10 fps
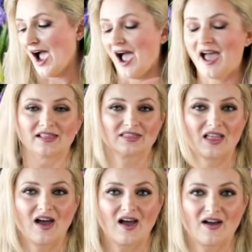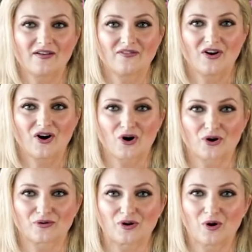I love
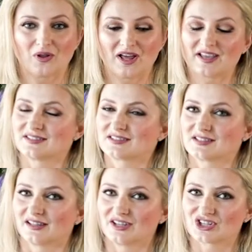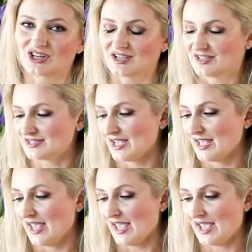her granola. It's delicious.
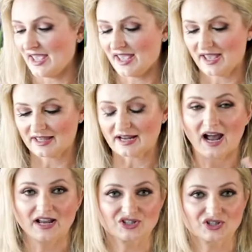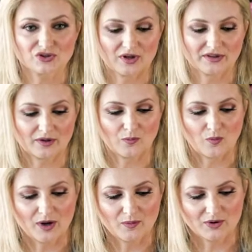And I just thought that
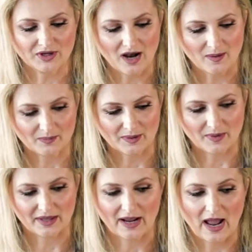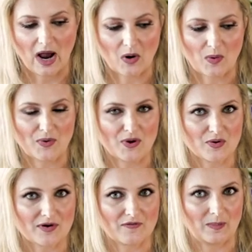what would complement our
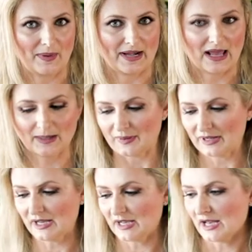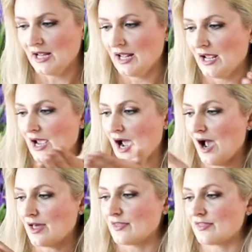beautiful banana panini
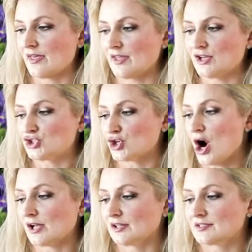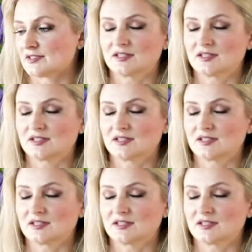other than a chocolate